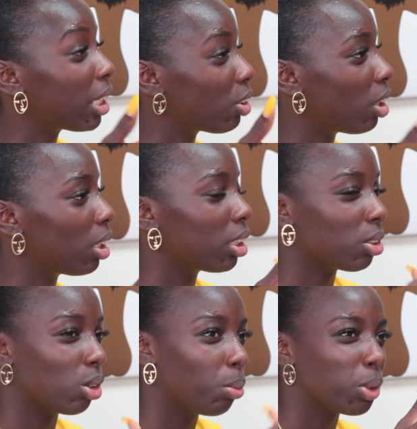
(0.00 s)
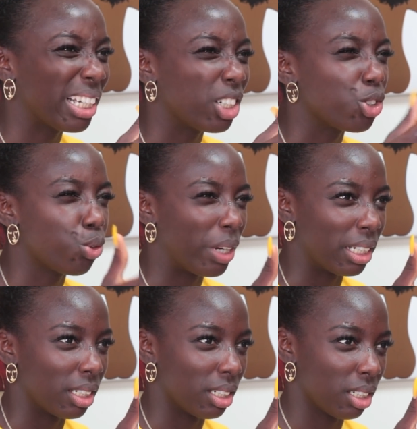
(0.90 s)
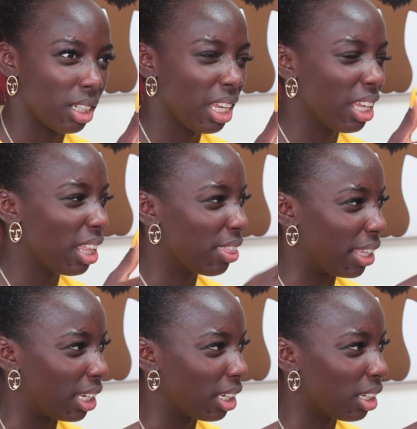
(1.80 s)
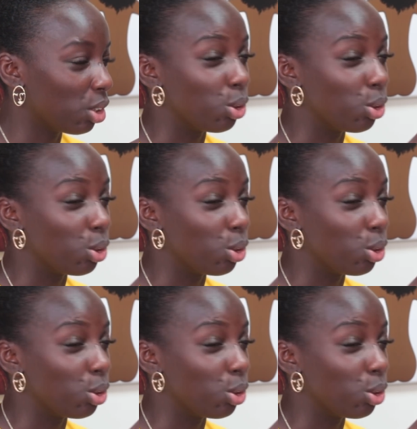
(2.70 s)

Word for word: t- turning it into almost like a trend thing mm.